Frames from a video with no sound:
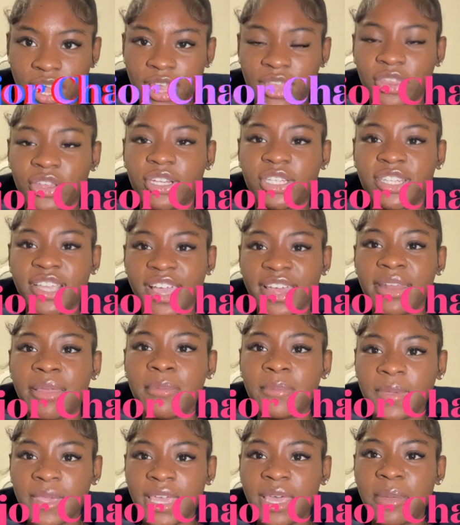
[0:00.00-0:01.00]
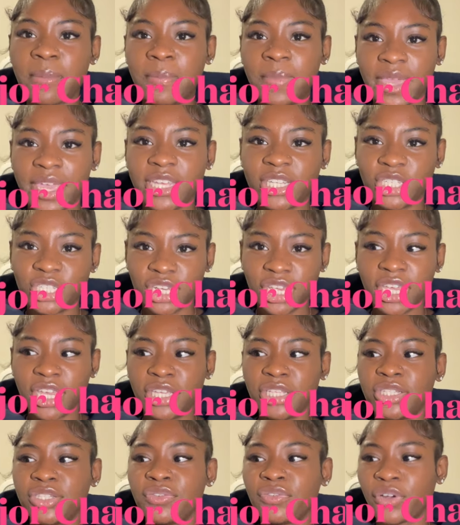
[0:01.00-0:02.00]
there's gonna be a big
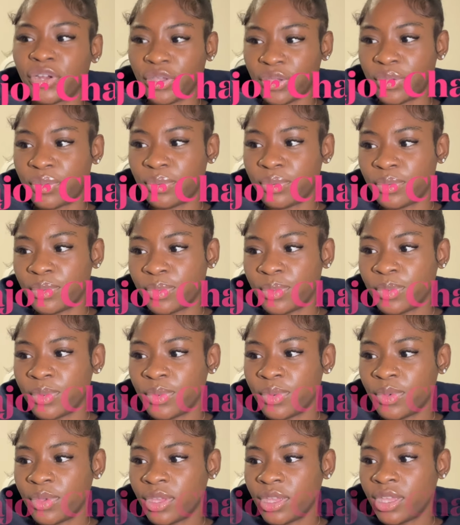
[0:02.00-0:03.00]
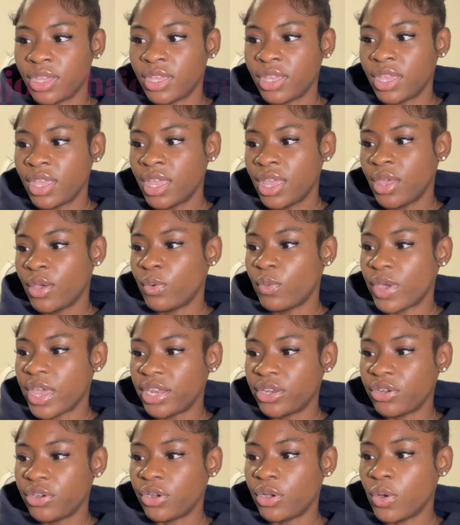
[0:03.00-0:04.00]
change for you
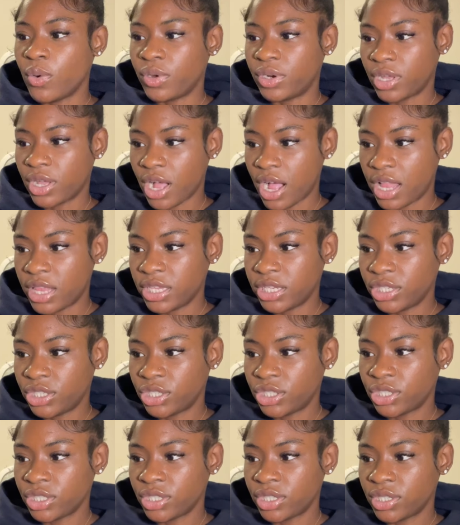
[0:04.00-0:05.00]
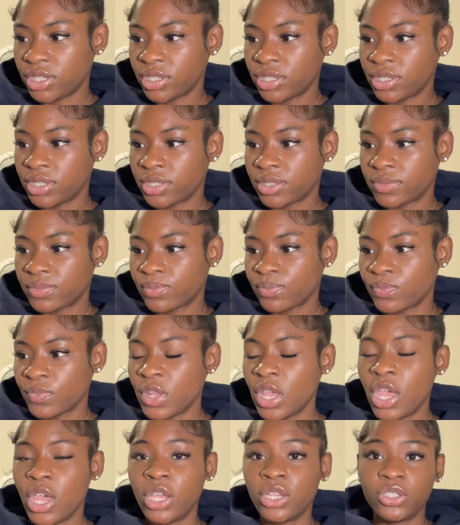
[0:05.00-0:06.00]
when you're going to college
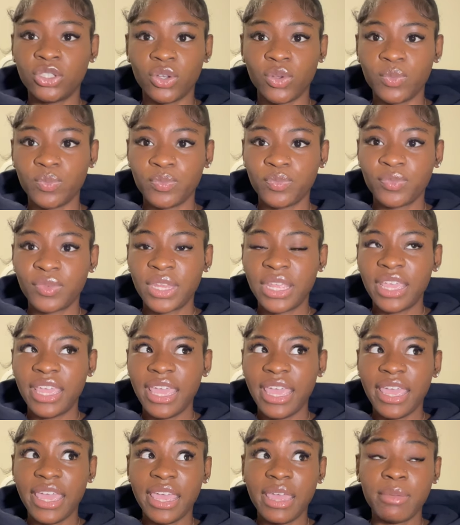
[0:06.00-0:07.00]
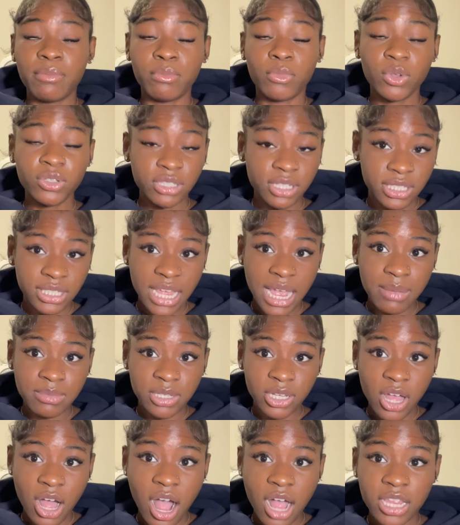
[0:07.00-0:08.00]
so most of the time
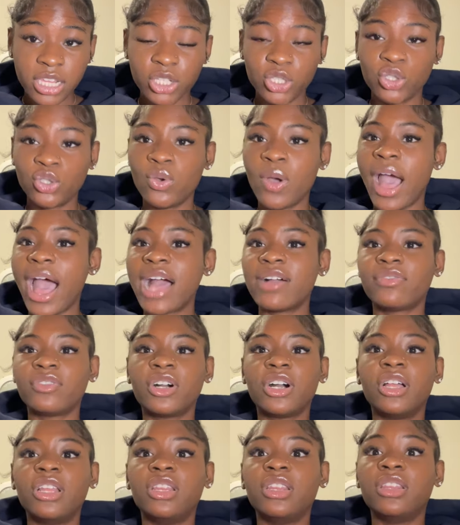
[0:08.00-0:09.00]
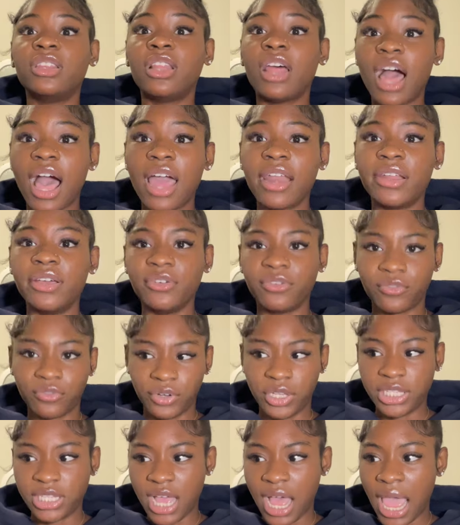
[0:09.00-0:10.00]
in college, you have a lot of
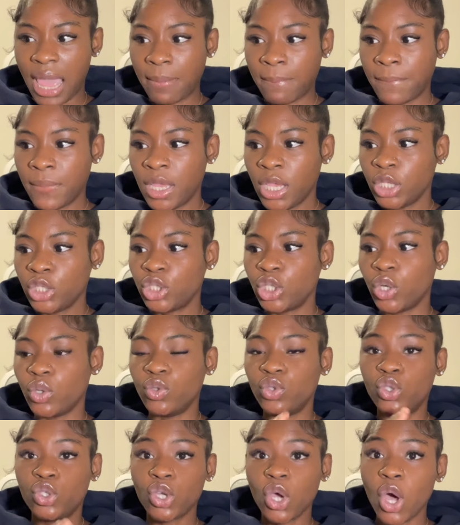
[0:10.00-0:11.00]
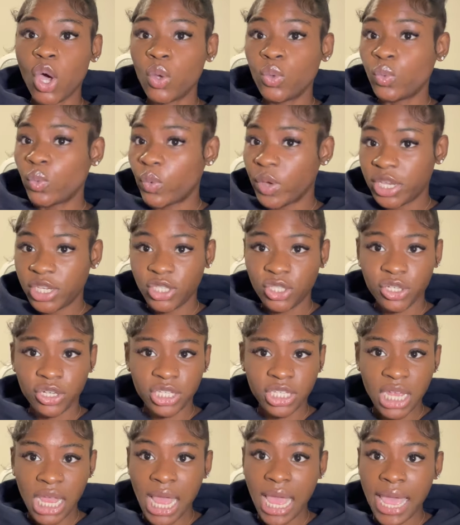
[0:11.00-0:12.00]
free time. So don't waste your
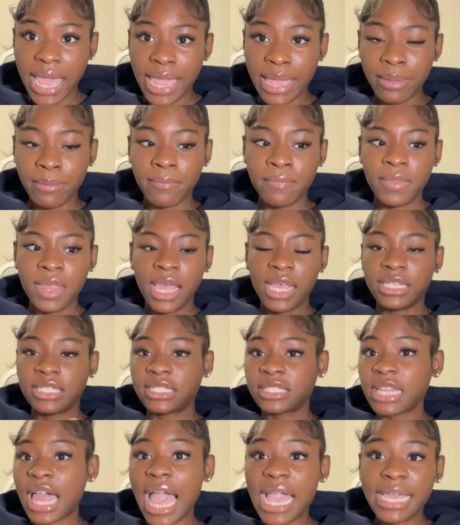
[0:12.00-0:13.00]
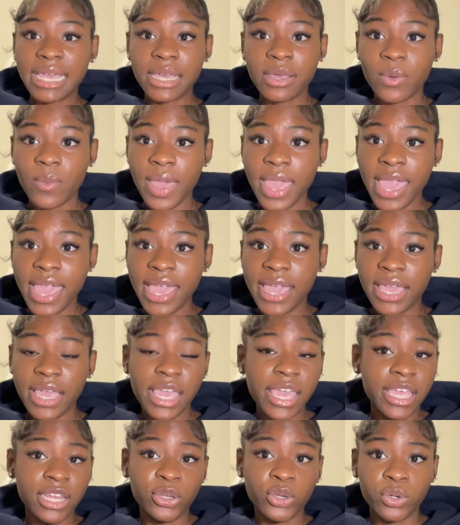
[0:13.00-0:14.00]
time slacking away
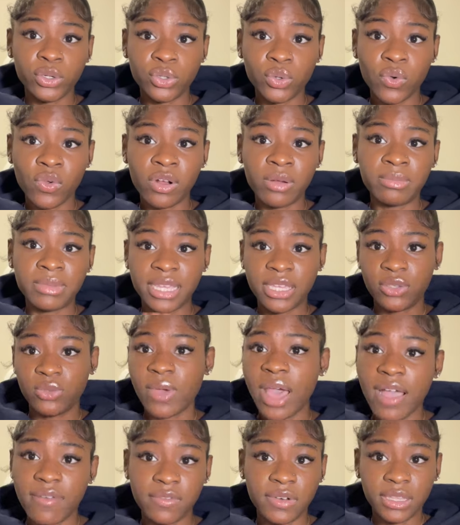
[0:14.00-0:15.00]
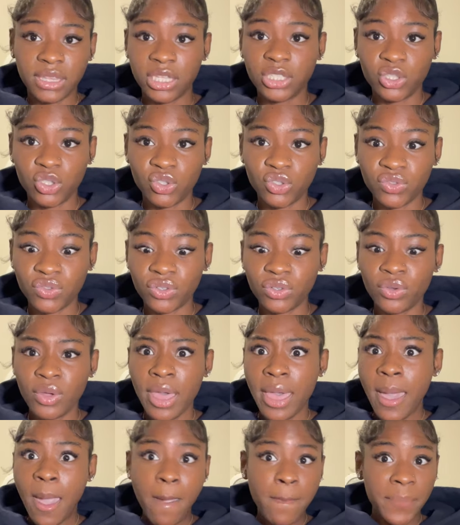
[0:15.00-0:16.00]
in your dorm like you have nothing to do.
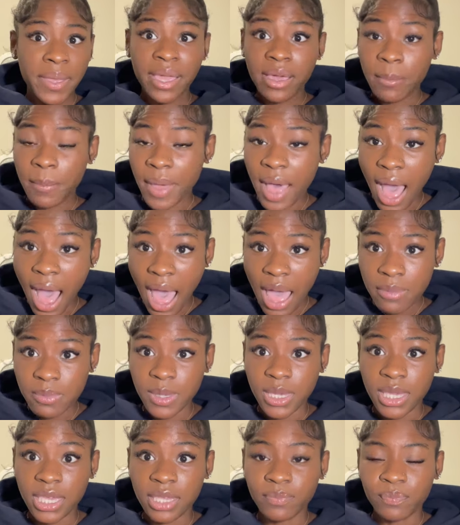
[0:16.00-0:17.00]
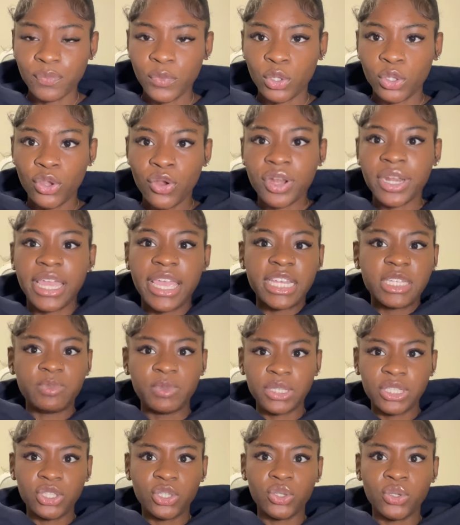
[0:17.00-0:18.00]
Pick up a hobby. You're in the
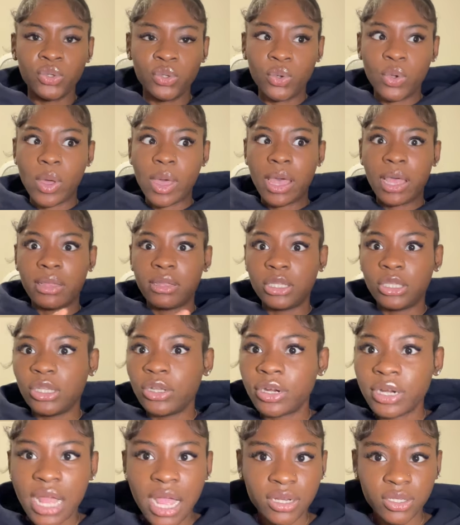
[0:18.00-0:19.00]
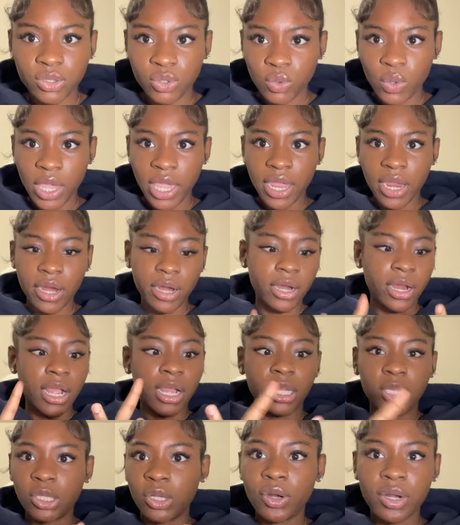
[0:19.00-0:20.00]
HBCU. Learn how to do hair.
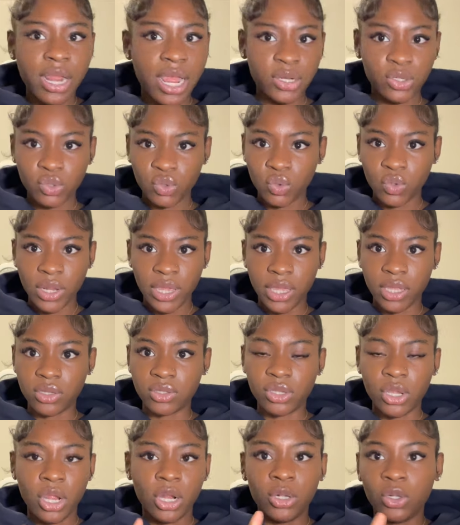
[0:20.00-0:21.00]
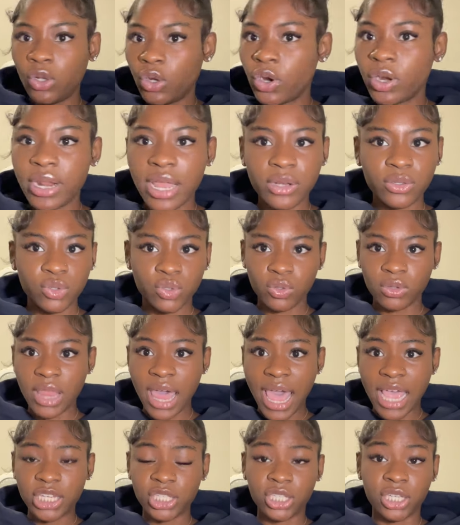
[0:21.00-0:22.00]
Learn how to do nails. Learn how to do
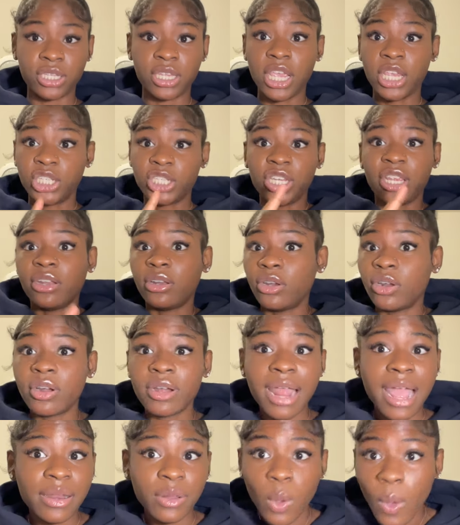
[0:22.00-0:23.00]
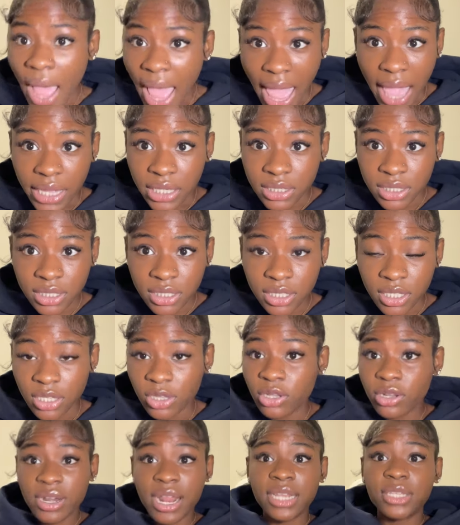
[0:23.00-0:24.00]
lashes. Shit, learn how to wax.
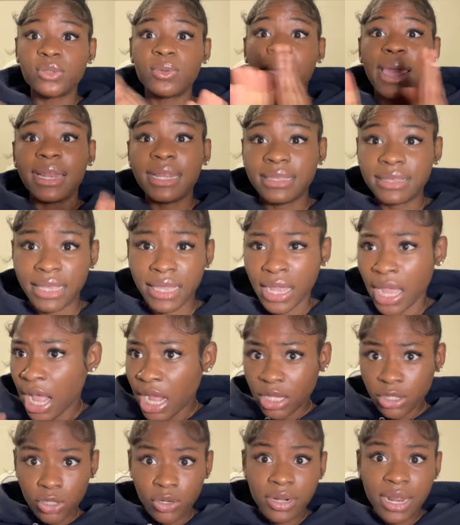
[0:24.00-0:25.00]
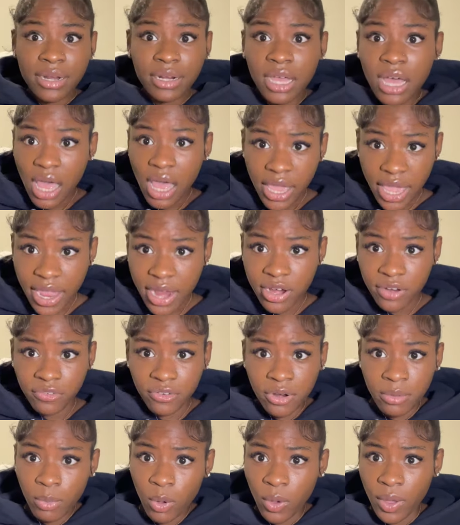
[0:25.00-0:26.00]
Learn how to do anything. Learn how to hair if
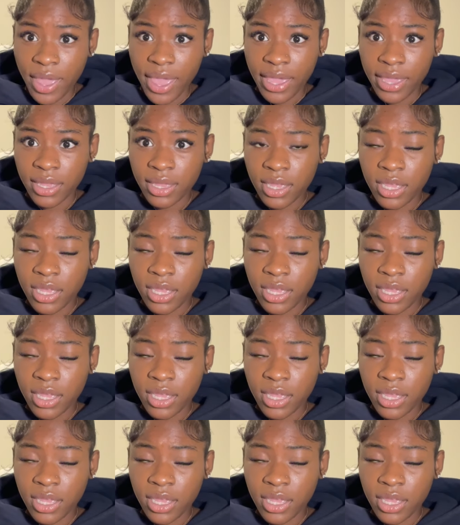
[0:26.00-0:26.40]
you're a boy.